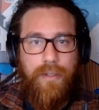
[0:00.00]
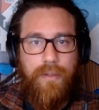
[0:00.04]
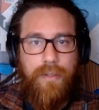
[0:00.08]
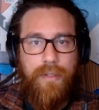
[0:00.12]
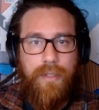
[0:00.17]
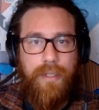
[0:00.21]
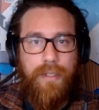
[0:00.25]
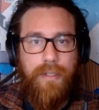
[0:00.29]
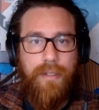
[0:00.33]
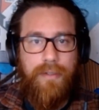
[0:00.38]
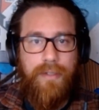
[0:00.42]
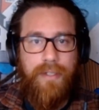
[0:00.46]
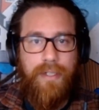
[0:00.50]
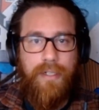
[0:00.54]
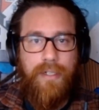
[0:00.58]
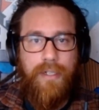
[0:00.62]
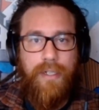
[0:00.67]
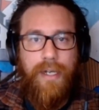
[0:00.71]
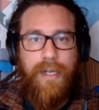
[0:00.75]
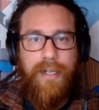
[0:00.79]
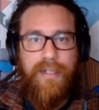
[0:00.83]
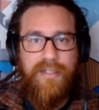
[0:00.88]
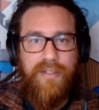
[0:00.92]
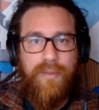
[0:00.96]
The
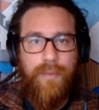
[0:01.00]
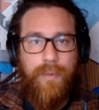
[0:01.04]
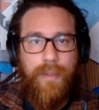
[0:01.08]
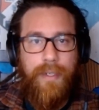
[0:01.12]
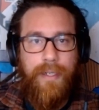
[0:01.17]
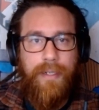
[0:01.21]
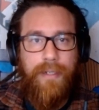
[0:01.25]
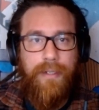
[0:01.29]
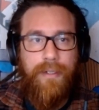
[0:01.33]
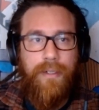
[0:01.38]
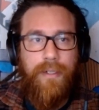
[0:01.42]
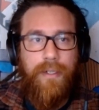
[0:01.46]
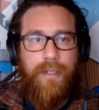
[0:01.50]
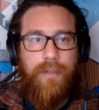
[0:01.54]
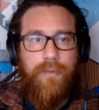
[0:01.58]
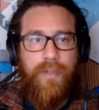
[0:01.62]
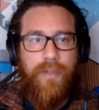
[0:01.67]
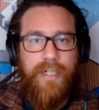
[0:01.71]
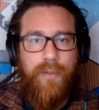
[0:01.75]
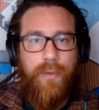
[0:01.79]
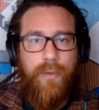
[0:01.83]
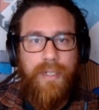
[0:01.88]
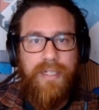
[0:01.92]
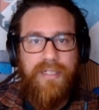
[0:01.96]
class where
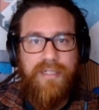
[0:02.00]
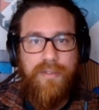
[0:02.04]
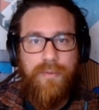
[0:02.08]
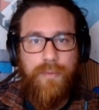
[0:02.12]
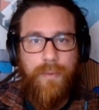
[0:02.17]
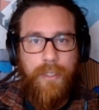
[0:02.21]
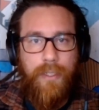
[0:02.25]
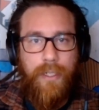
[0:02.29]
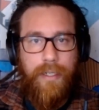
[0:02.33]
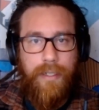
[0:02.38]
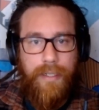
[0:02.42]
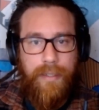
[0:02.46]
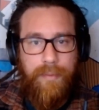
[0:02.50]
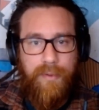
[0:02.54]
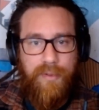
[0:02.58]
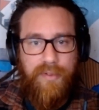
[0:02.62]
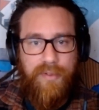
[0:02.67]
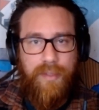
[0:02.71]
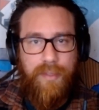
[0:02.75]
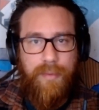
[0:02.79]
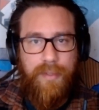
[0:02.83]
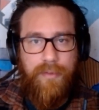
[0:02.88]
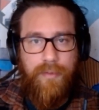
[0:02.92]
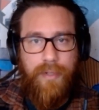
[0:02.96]
requests were unable
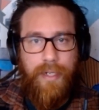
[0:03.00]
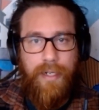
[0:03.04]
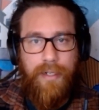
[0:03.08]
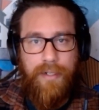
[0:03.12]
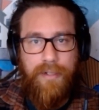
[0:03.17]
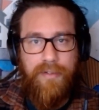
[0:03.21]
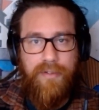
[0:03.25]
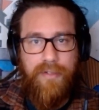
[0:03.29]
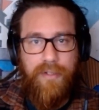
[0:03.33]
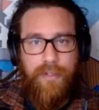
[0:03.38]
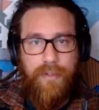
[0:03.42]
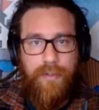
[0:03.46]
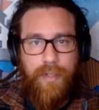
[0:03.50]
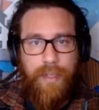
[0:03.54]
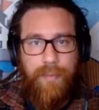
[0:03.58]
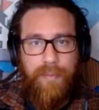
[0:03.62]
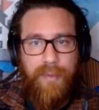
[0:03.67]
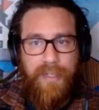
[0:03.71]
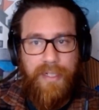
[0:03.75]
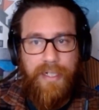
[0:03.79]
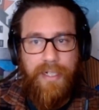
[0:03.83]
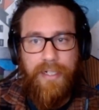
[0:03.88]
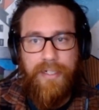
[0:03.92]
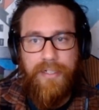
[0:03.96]
to be routed to your
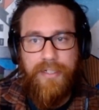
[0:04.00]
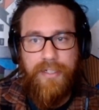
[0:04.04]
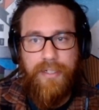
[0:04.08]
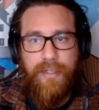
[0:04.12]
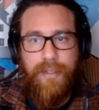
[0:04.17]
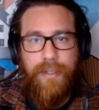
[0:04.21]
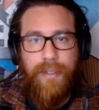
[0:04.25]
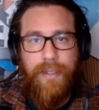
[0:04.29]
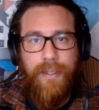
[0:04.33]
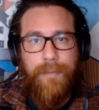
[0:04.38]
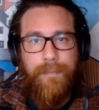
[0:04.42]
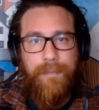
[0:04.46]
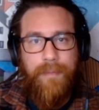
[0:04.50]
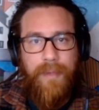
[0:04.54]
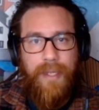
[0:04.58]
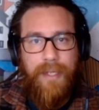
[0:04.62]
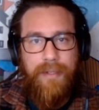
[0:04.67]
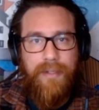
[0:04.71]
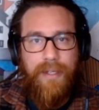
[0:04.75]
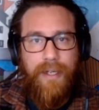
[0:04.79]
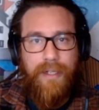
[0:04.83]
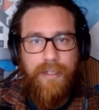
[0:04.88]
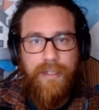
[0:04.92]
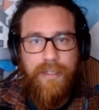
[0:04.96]
application, and
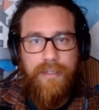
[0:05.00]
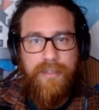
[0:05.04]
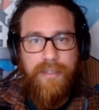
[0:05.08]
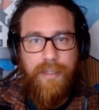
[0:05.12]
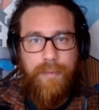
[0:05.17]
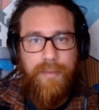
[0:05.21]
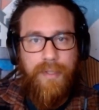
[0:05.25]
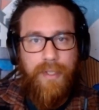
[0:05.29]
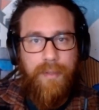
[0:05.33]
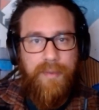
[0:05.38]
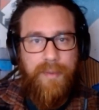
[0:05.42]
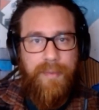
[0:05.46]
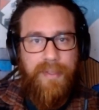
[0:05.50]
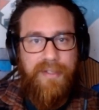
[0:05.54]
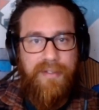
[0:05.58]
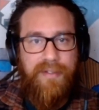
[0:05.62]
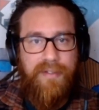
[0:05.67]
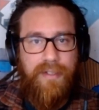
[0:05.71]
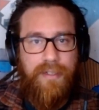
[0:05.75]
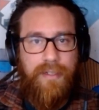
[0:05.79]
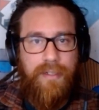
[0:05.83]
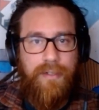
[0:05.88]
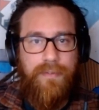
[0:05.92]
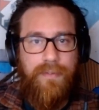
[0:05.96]
that can sometimes be
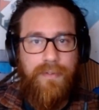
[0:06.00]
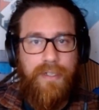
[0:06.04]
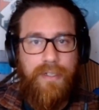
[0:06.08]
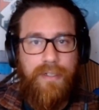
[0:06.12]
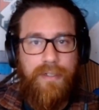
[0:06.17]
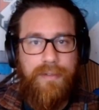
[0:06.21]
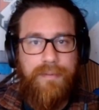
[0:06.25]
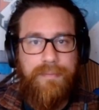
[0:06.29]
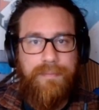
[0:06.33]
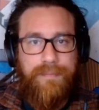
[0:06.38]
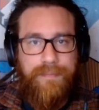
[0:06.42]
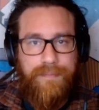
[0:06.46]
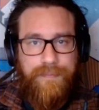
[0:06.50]
significant.